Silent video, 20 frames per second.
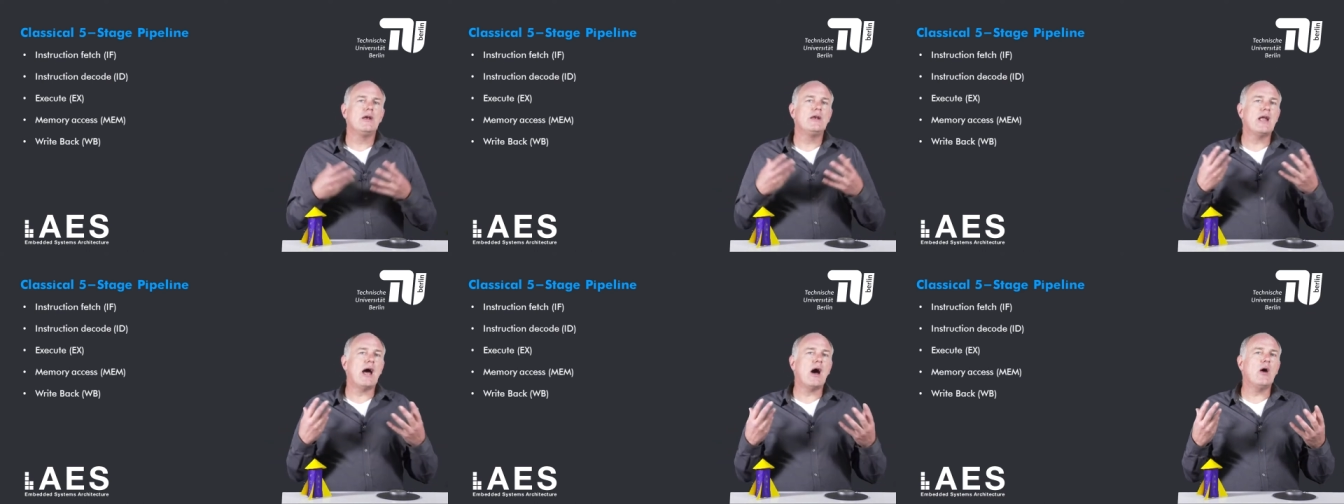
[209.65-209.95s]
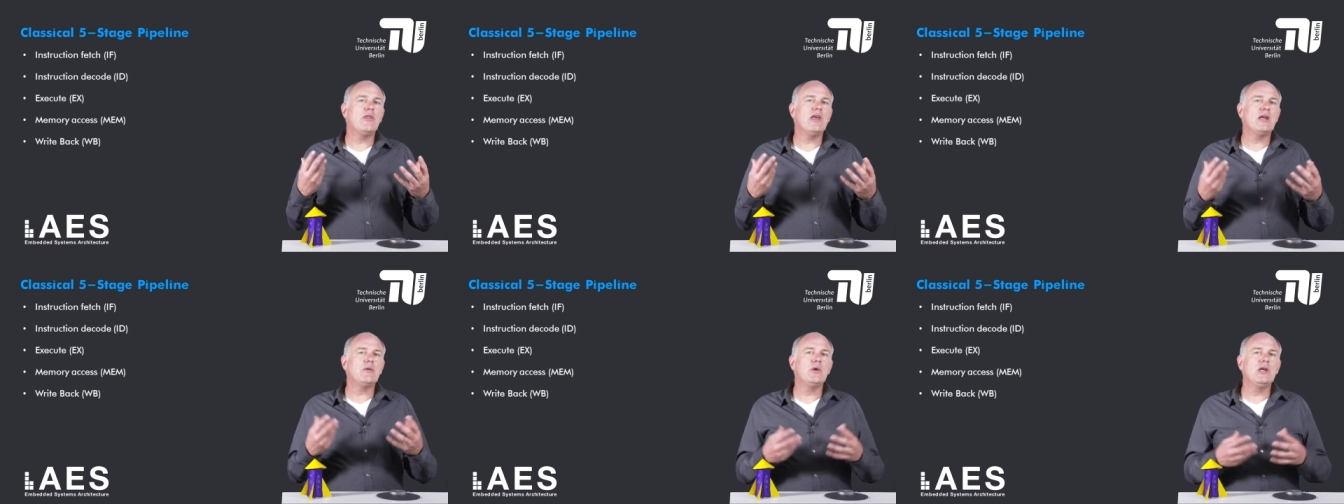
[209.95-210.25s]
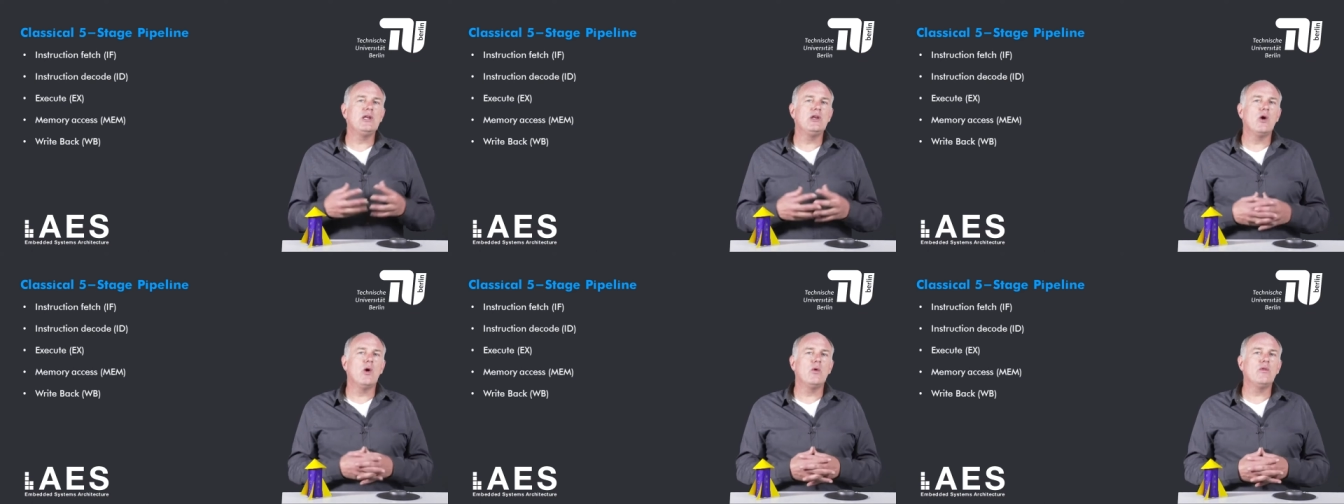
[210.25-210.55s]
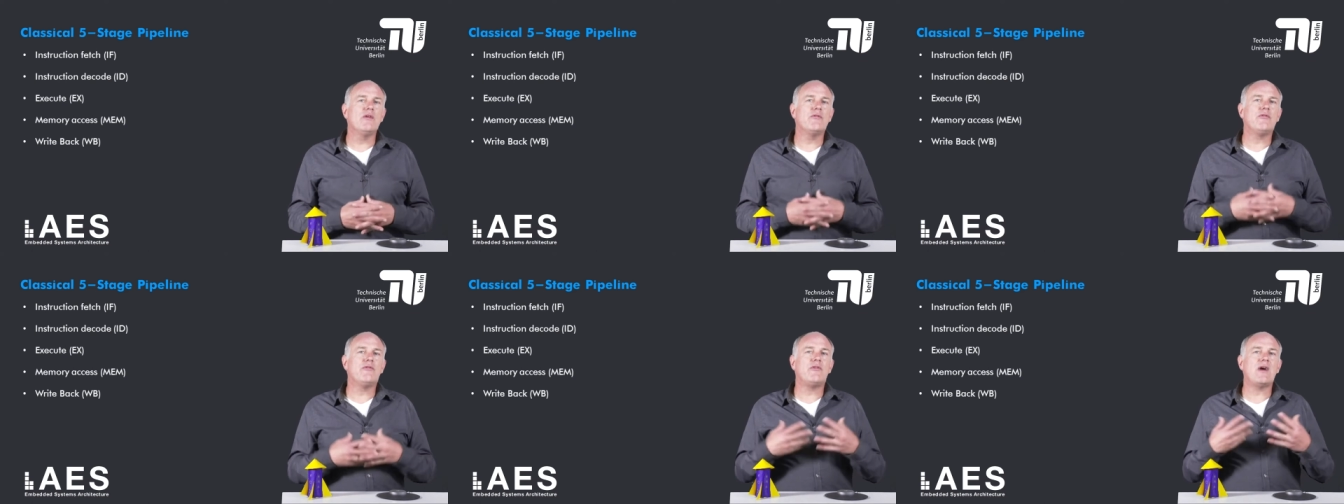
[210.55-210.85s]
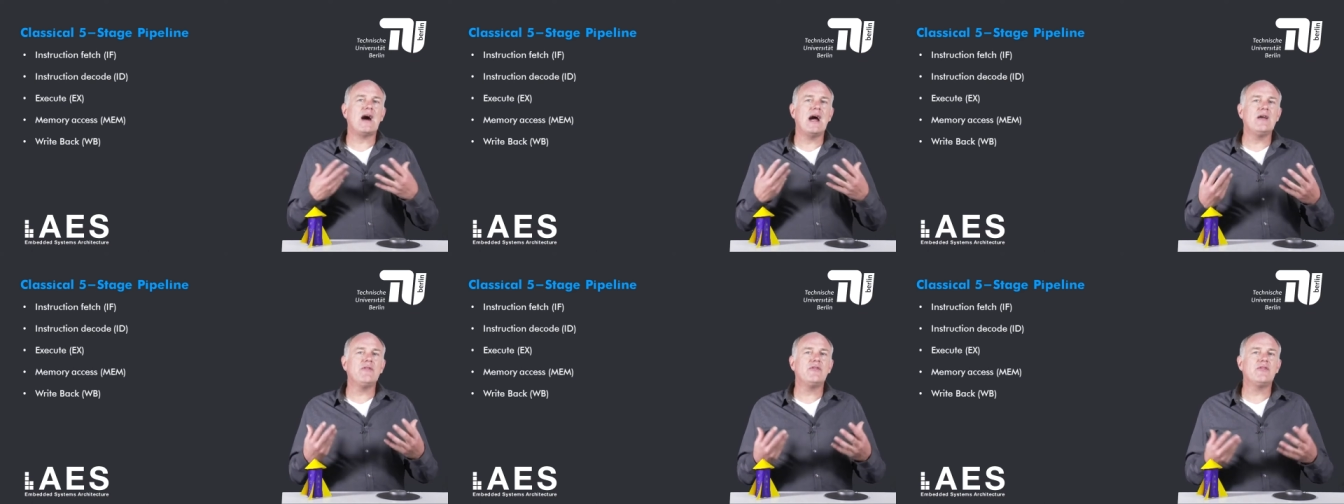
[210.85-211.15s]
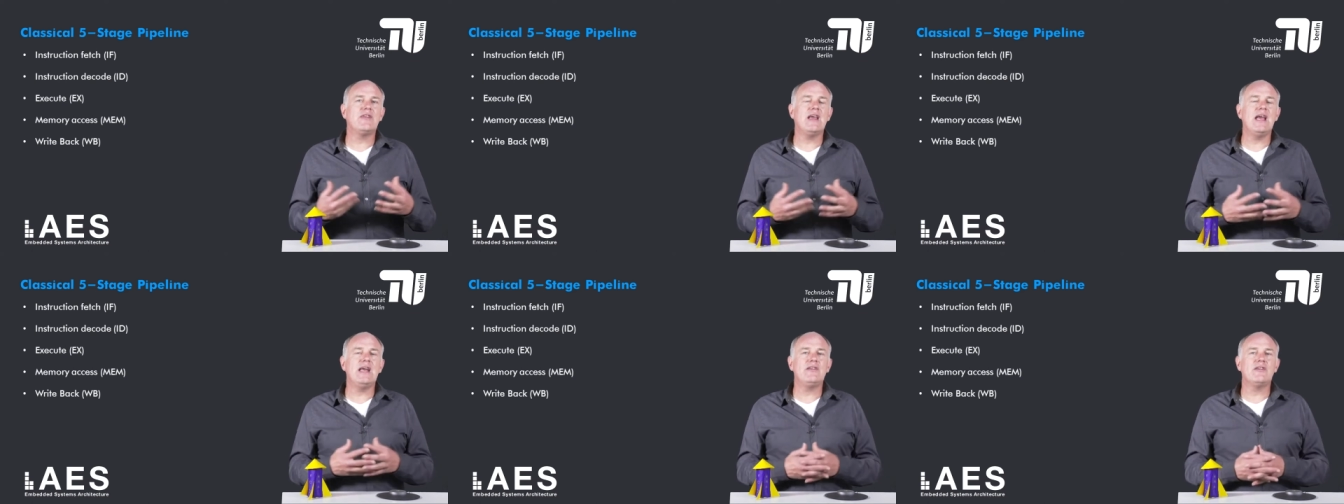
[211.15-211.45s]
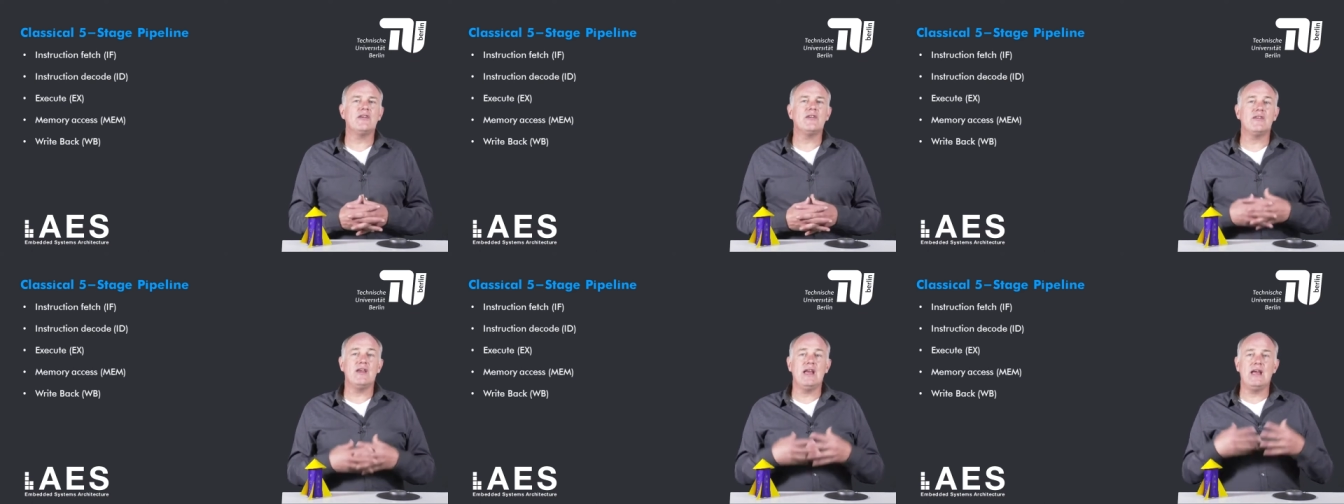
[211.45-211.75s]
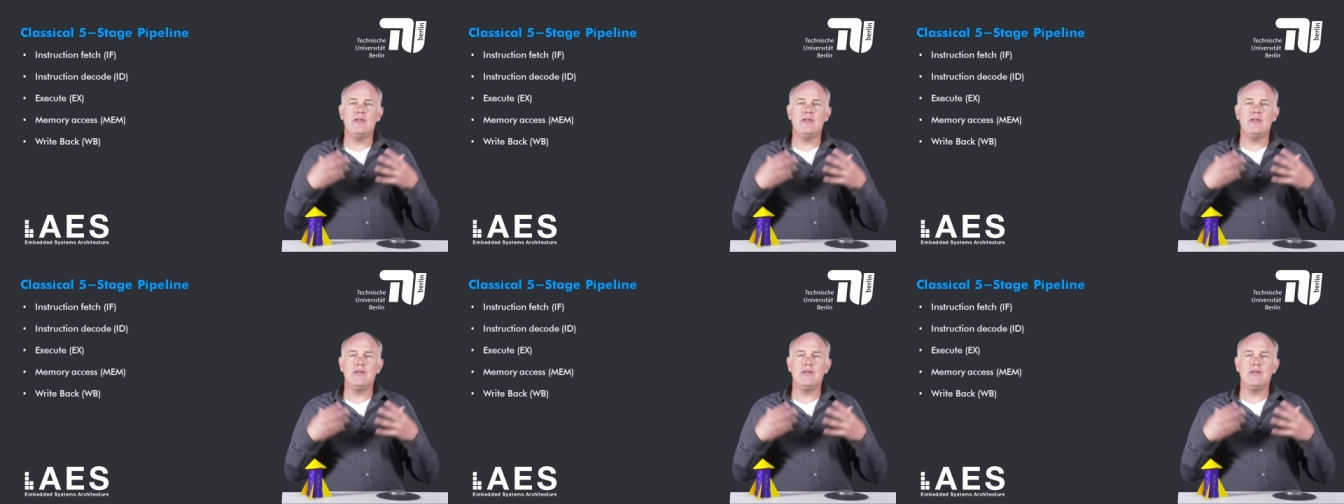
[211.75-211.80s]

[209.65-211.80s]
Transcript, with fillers: Now that we know the five stages